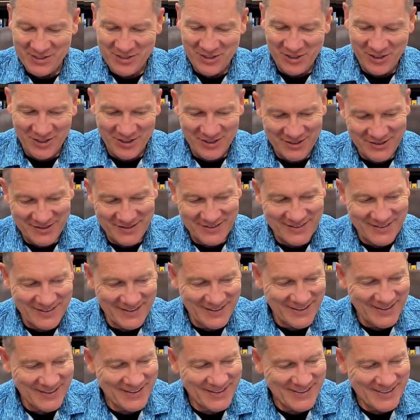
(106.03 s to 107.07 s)

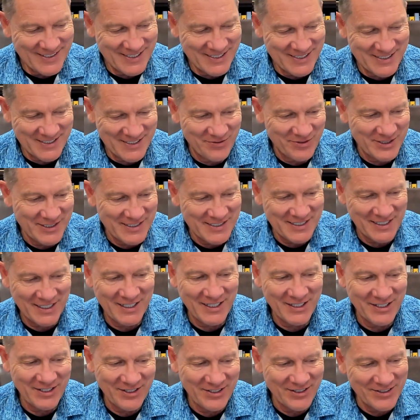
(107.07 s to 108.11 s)

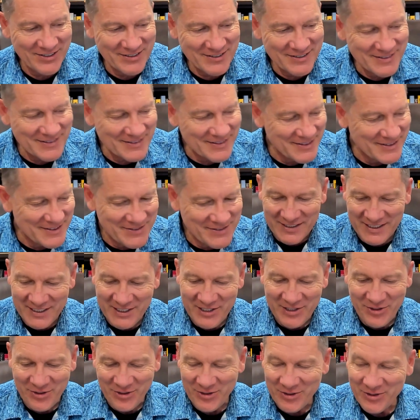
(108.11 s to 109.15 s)
non-retired
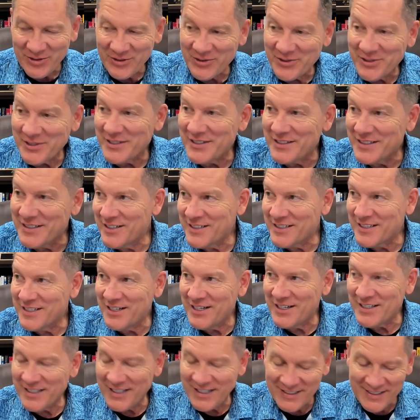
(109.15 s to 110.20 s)
leader at
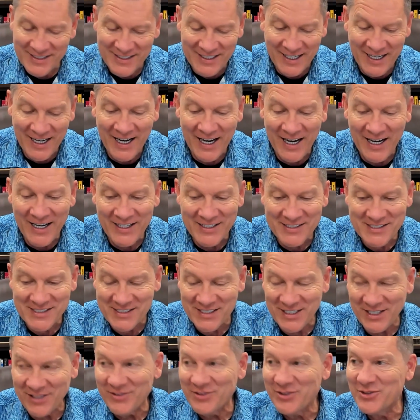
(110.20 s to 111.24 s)
the highest
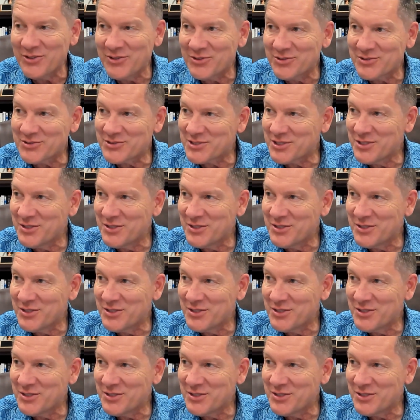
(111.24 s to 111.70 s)
levels,